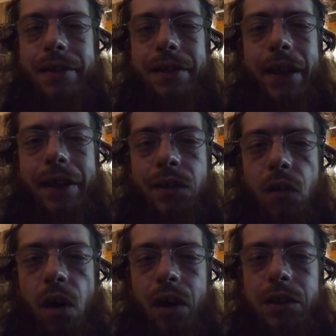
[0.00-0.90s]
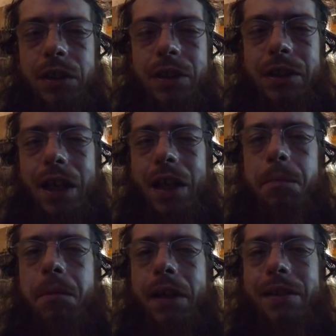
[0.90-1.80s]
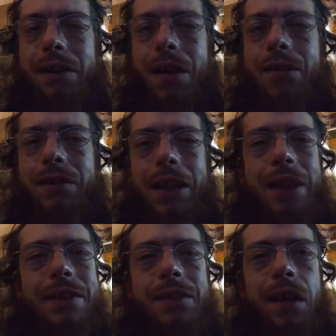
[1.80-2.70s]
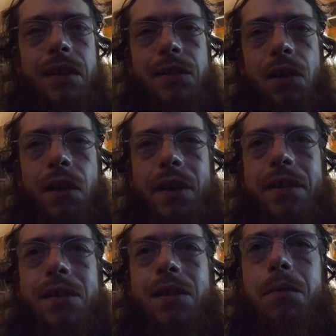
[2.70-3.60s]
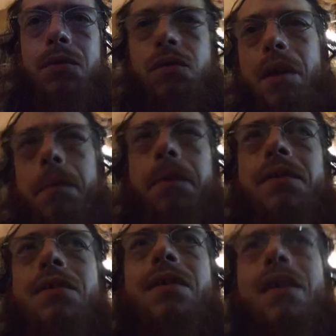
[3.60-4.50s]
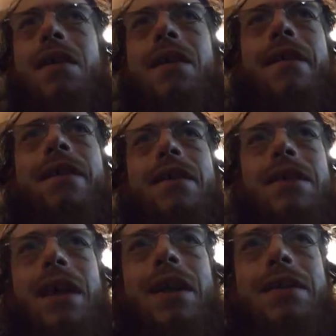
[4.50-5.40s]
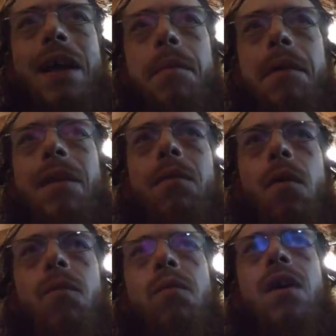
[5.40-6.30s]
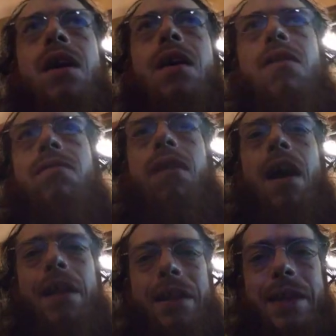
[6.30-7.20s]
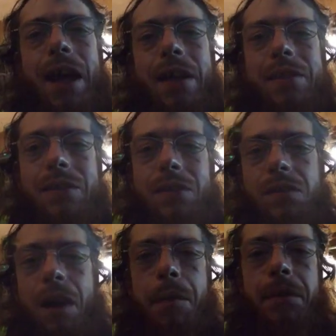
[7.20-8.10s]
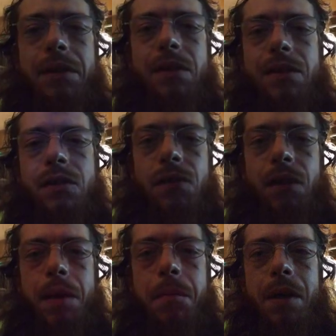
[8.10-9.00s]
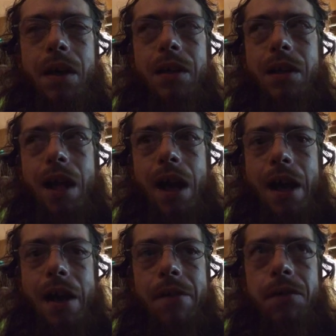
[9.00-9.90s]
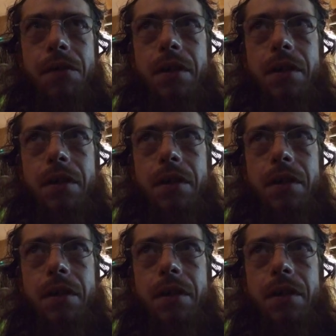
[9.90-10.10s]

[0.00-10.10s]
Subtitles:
Thanks for watching, and peace out. And that sucks for all you YouTube streamers. That's at minimum 5,000 subscribers to stream live.